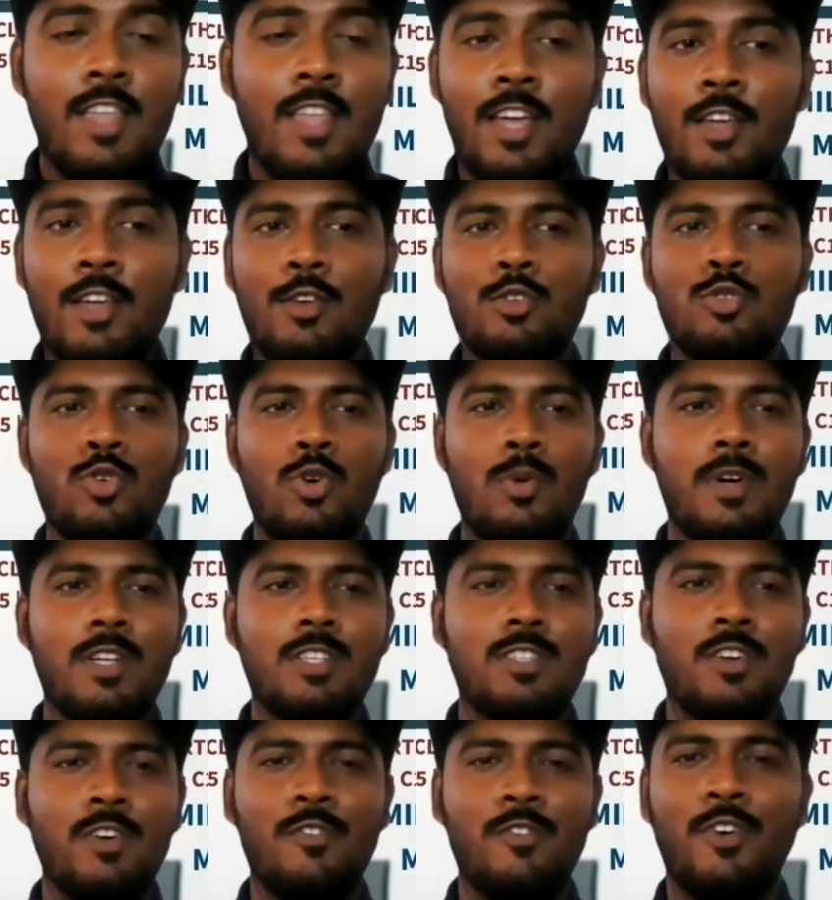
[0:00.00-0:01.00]
Thank you so
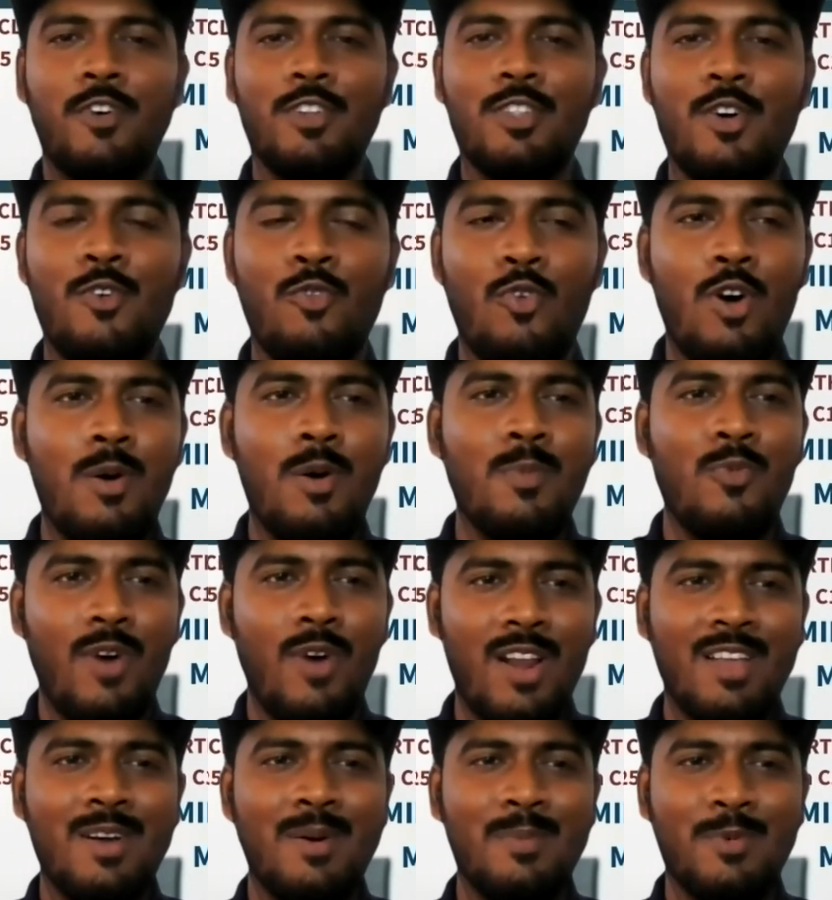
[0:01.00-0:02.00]
much for the warm
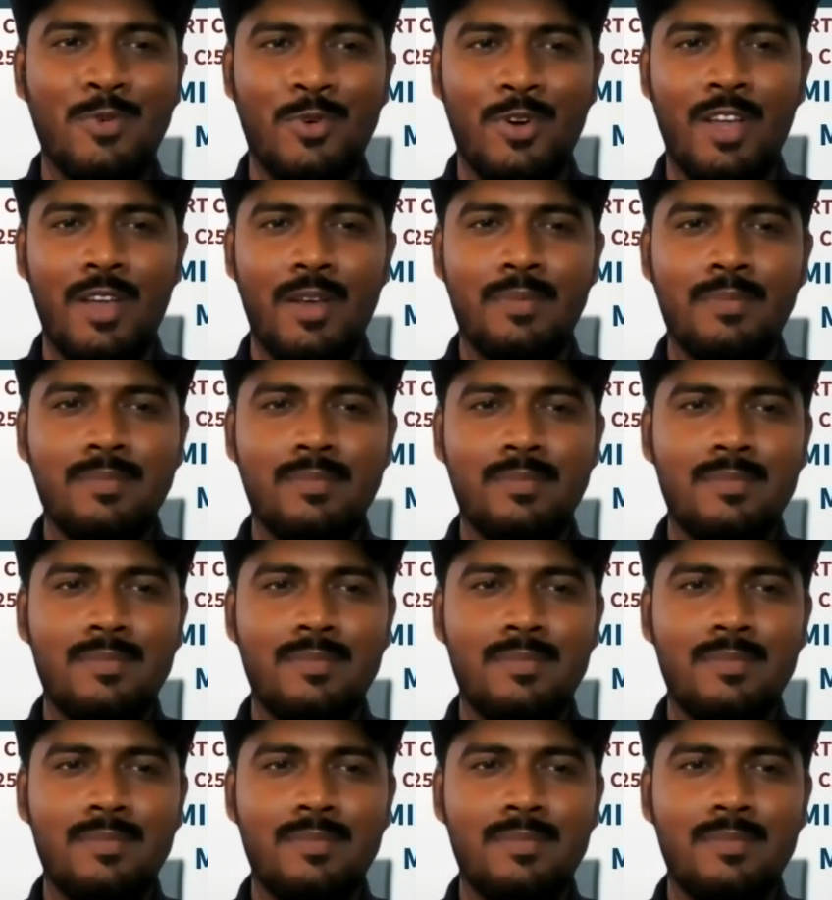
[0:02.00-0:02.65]
welcome today.